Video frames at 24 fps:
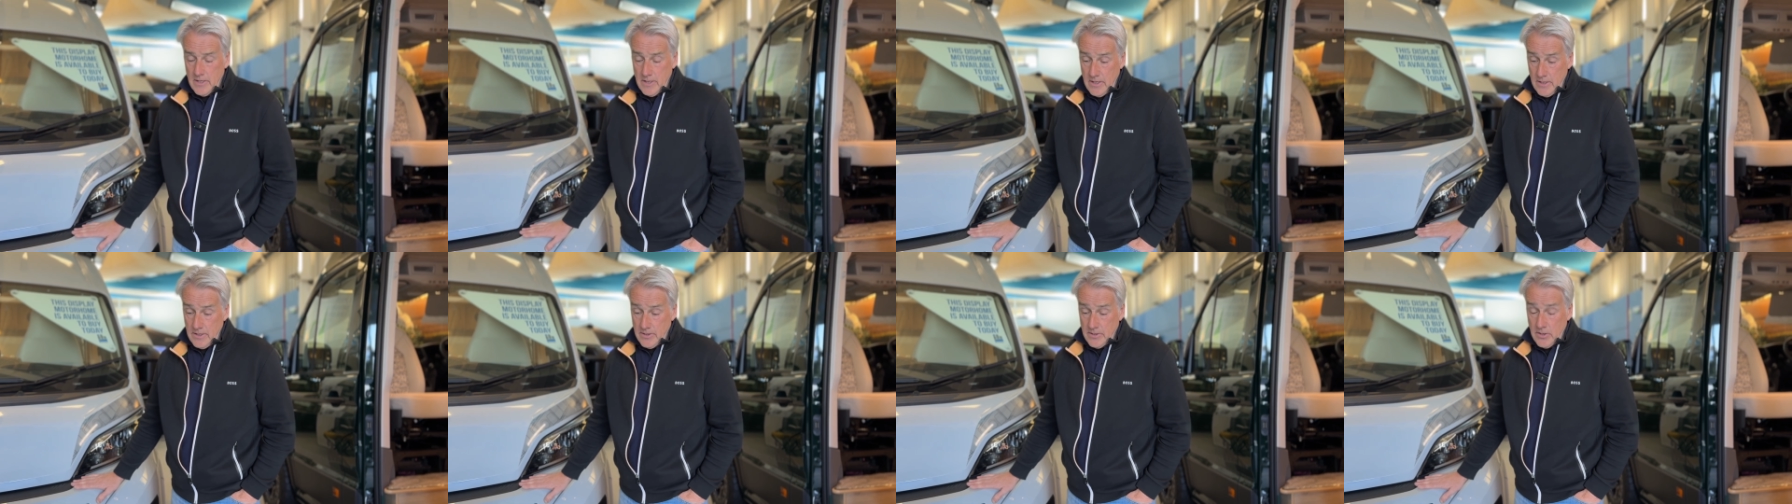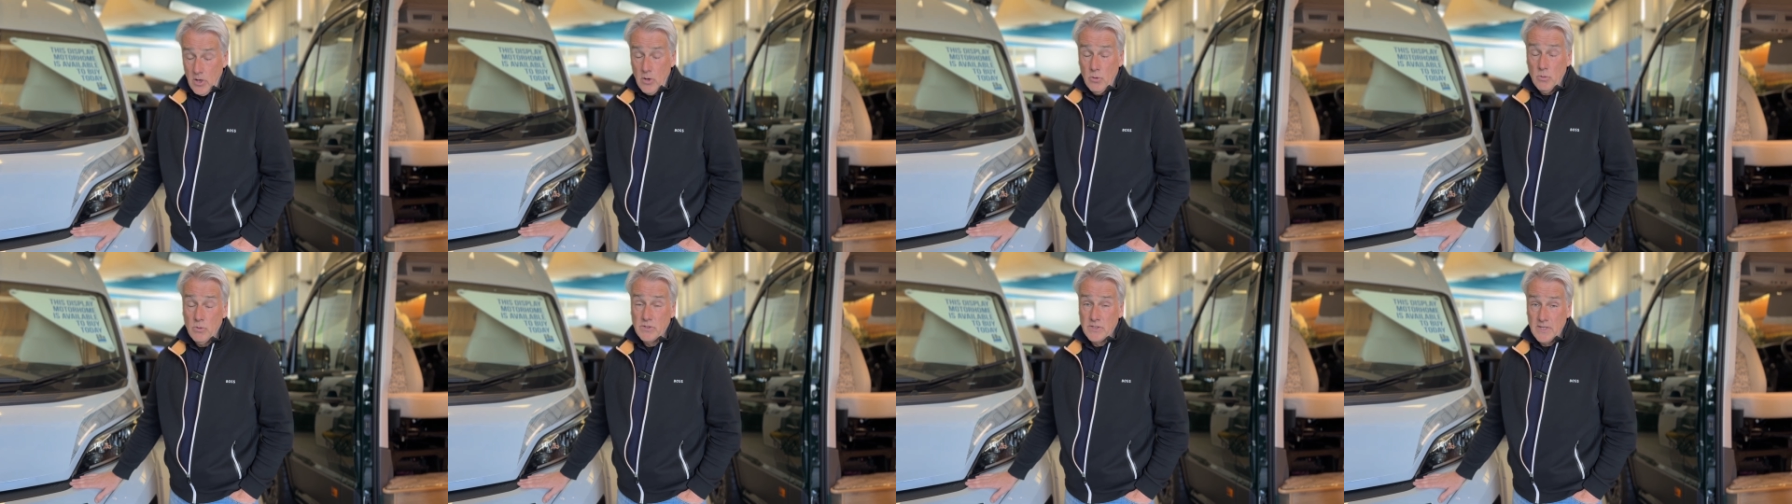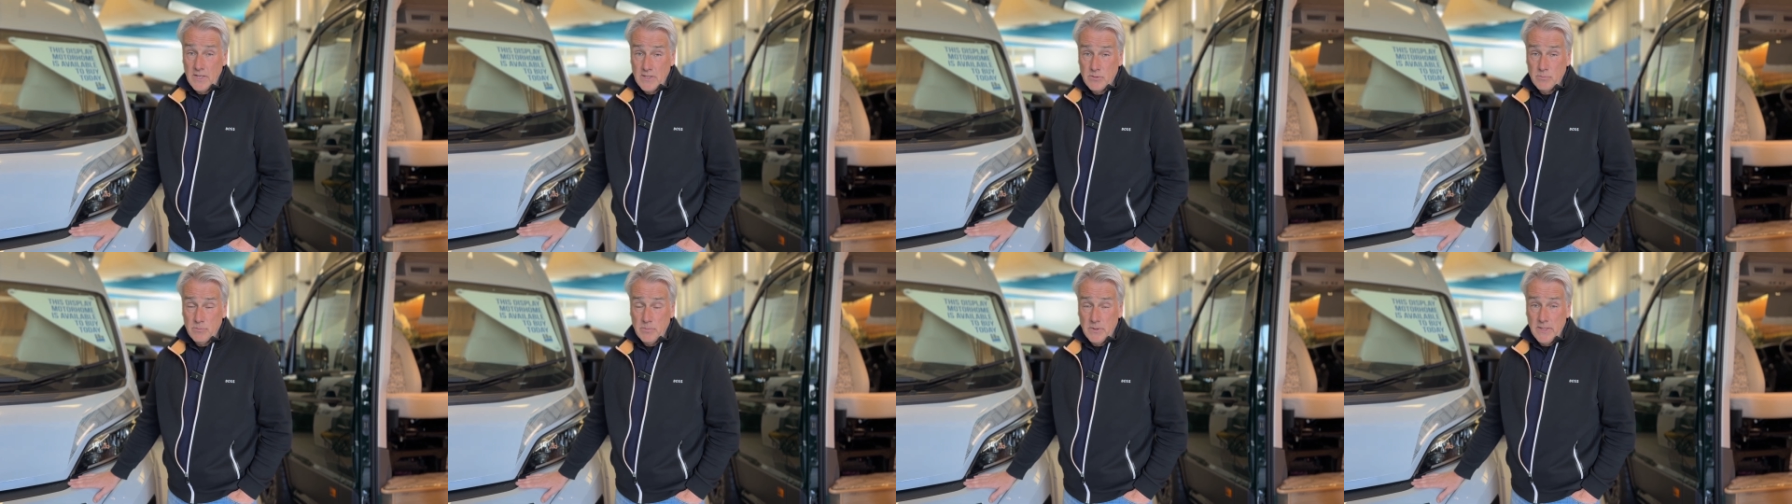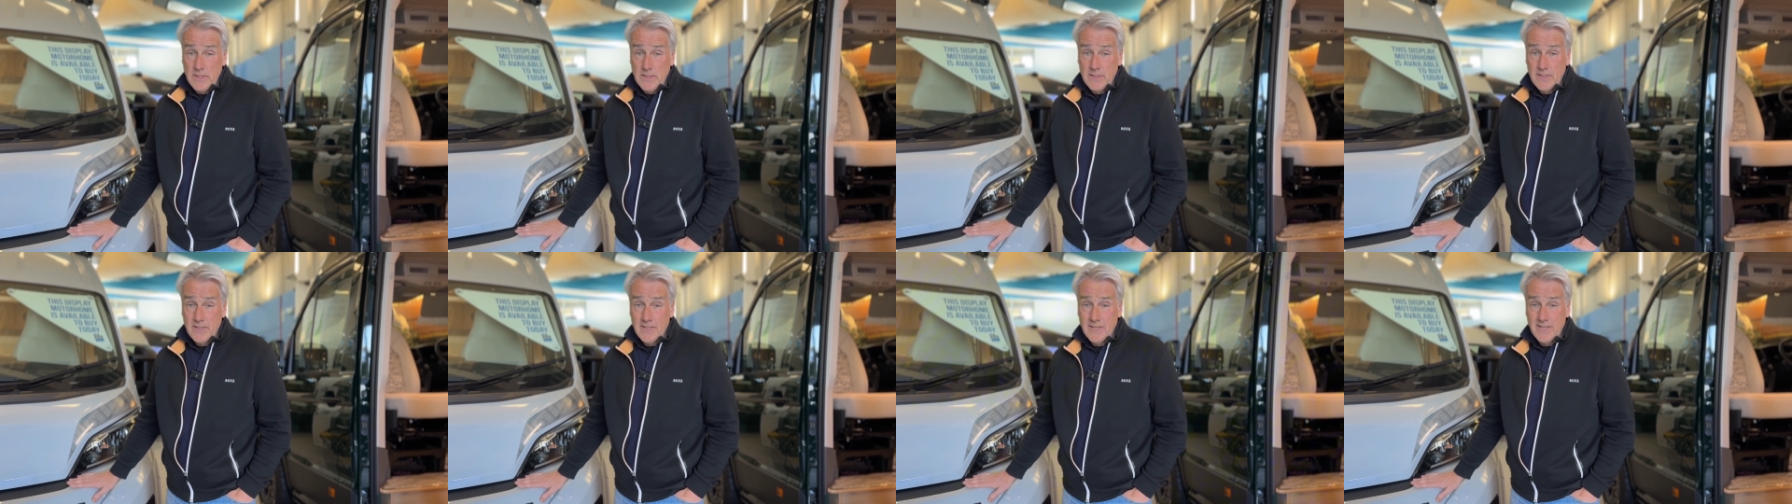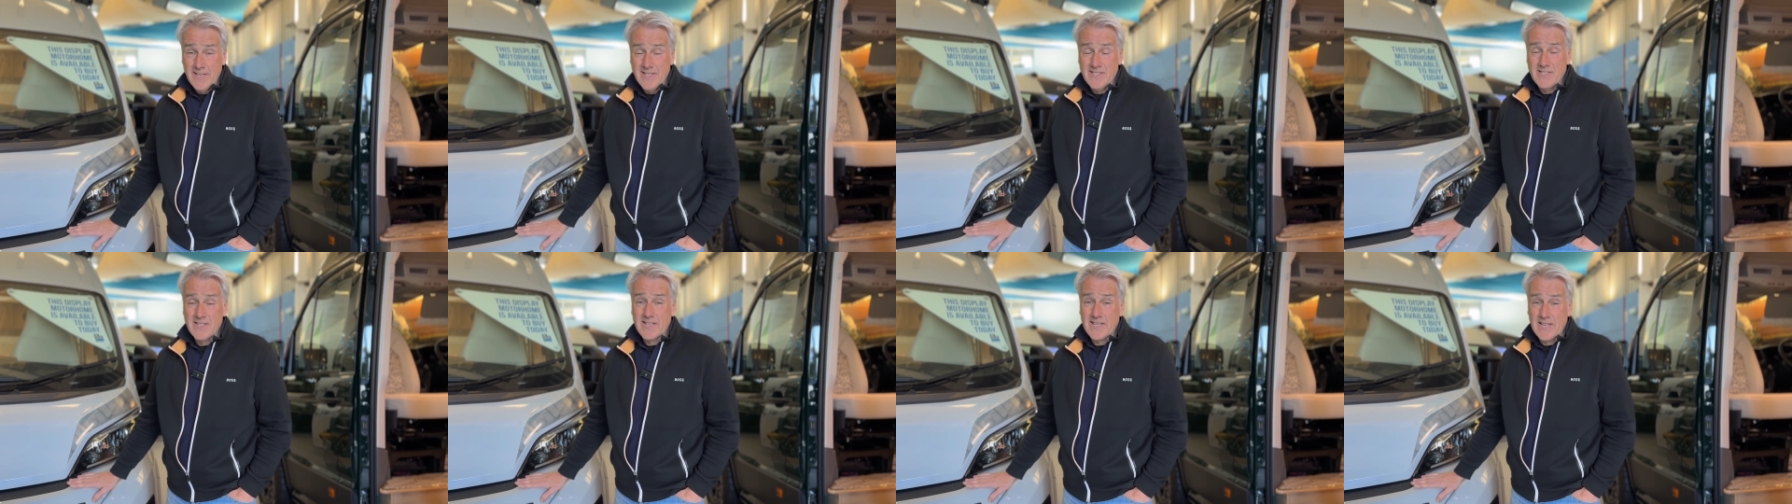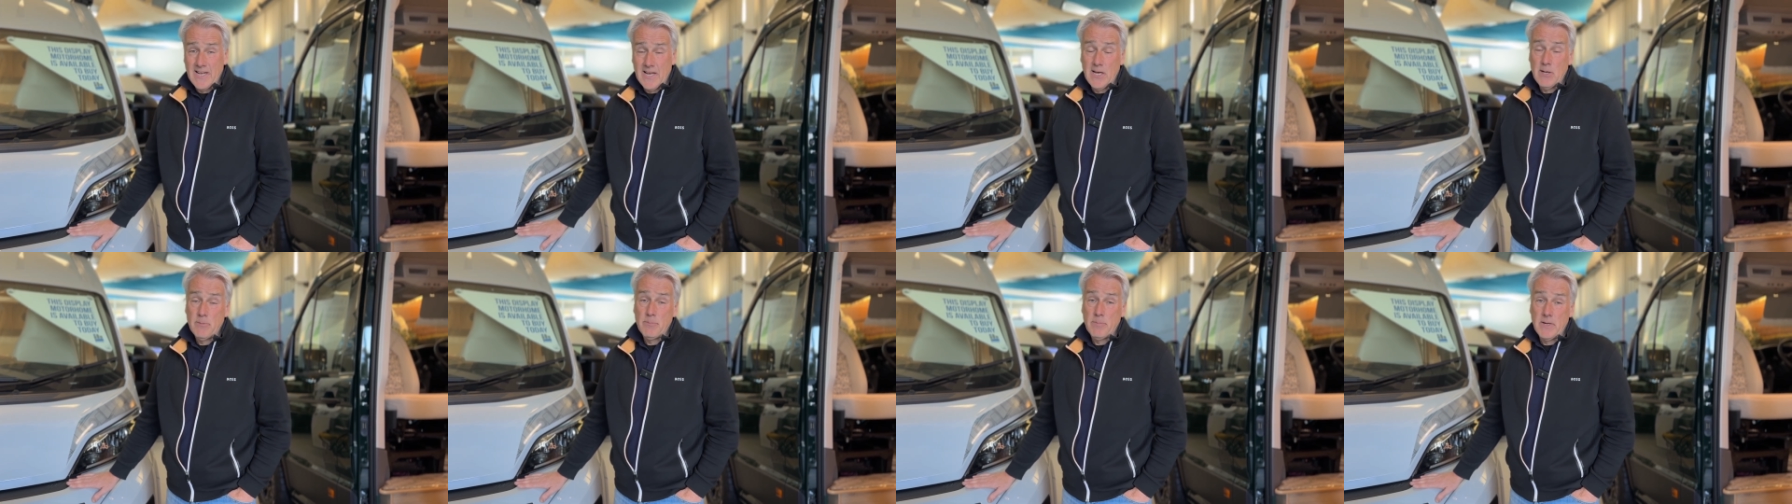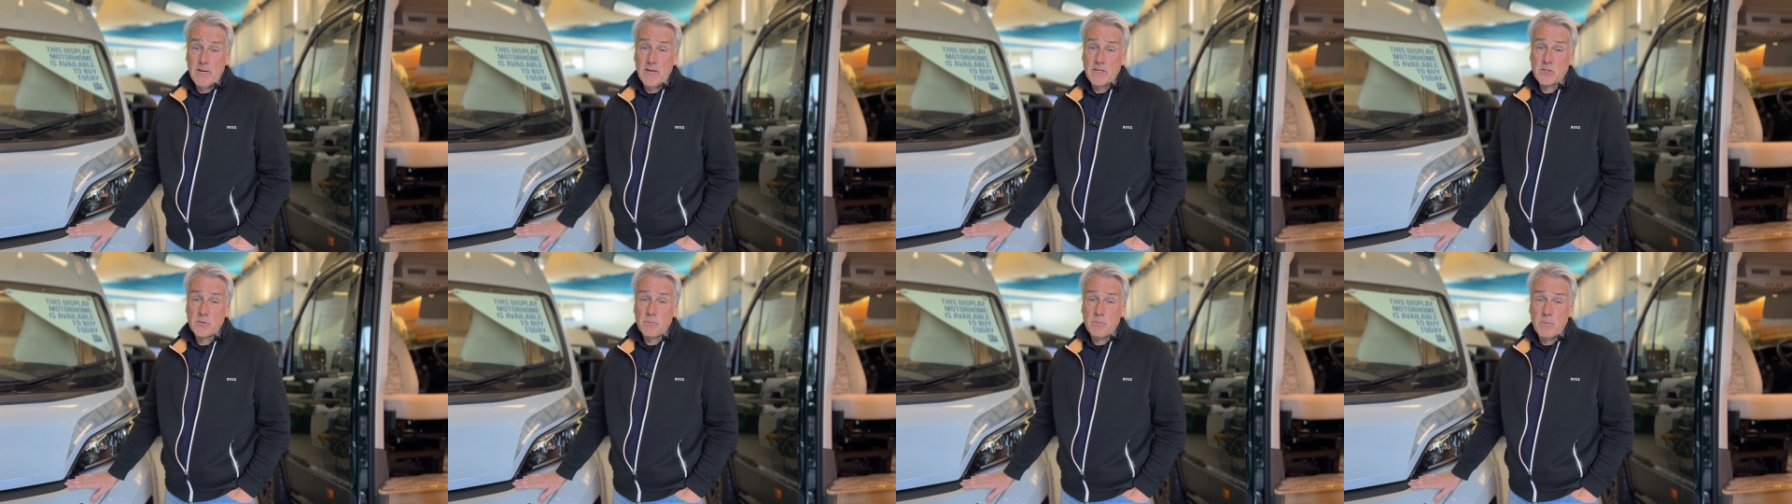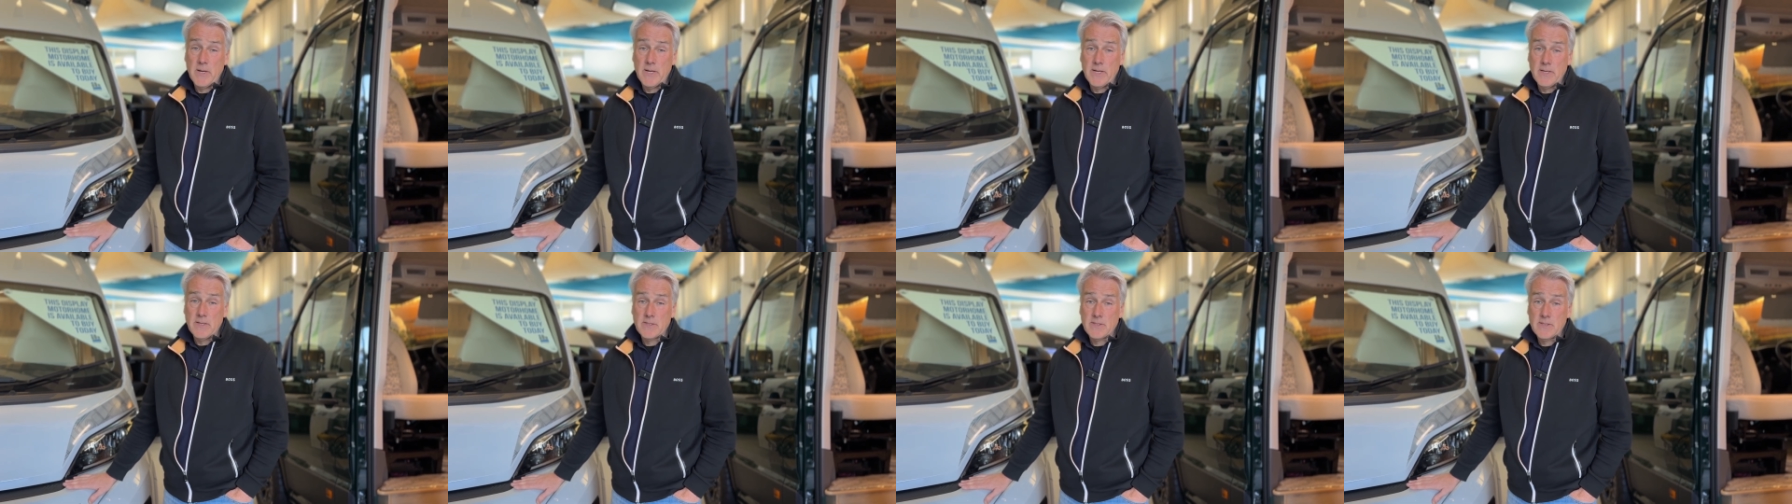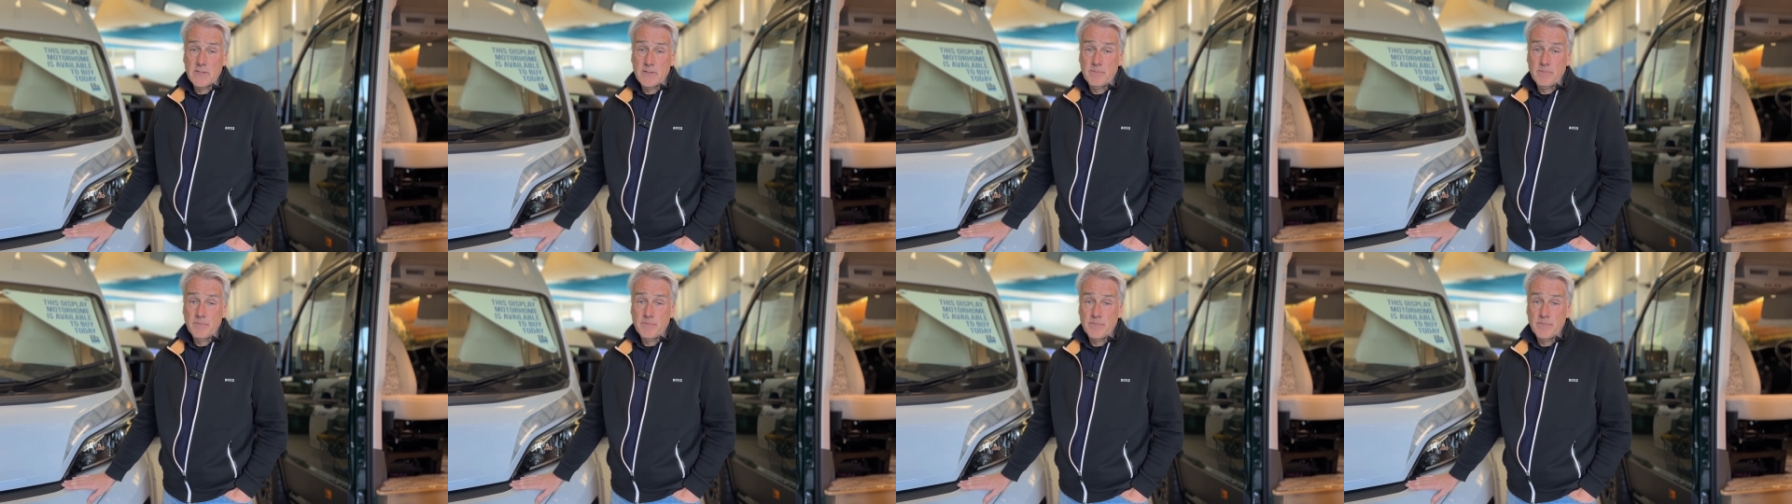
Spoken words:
and always has been, is a car park space.